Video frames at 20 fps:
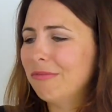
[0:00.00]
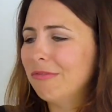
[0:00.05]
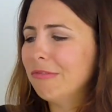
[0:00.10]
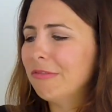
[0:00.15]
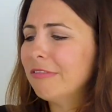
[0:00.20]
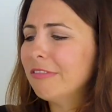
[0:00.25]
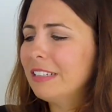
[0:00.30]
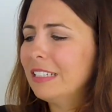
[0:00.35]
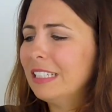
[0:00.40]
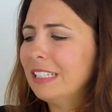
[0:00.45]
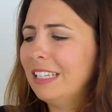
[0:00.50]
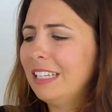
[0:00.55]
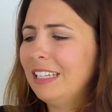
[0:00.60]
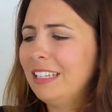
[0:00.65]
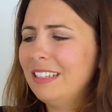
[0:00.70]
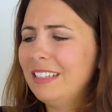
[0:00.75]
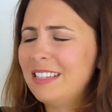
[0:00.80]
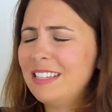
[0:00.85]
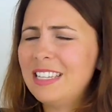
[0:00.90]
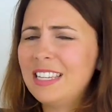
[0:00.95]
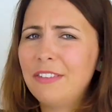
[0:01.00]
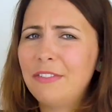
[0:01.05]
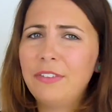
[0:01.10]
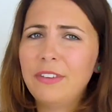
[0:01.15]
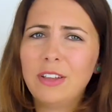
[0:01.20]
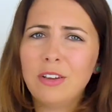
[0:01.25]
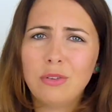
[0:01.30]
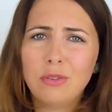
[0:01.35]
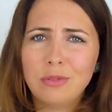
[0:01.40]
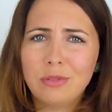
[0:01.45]
really
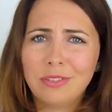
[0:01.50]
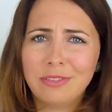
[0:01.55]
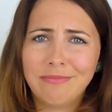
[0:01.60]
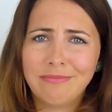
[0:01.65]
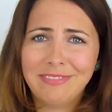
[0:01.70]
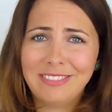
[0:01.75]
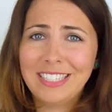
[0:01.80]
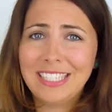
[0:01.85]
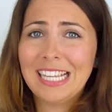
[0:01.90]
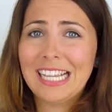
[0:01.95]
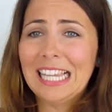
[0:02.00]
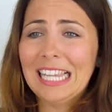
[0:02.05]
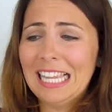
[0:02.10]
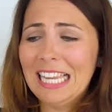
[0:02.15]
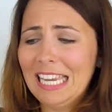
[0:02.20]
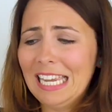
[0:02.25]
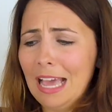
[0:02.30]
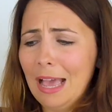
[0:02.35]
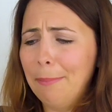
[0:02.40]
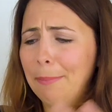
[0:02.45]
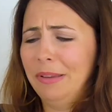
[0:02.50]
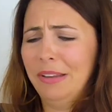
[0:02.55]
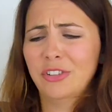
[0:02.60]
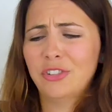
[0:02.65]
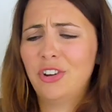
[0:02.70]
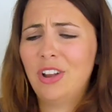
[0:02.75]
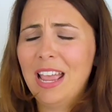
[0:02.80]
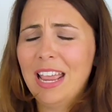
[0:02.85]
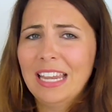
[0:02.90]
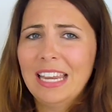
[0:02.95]
difficult to clean up and
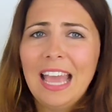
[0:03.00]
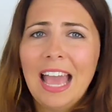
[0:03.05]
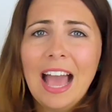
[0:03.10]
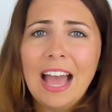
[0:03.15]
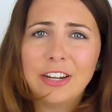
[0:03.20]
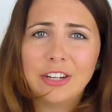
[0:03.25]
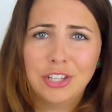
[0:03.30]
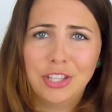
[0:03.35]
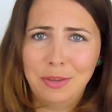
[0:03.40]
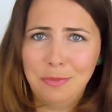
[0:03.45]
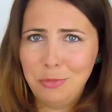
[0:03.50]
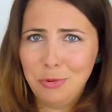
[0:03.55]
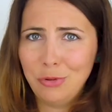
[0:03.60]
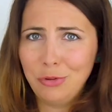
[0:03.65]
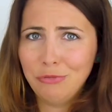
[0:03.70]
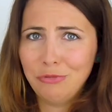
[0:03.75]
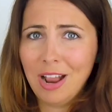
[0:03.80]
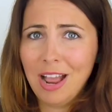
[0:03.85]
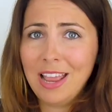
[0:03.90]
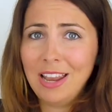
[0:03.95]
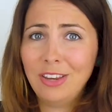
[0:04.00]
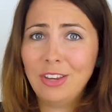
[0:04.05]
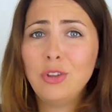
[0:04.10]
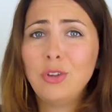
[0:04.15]
try and catch them all, right?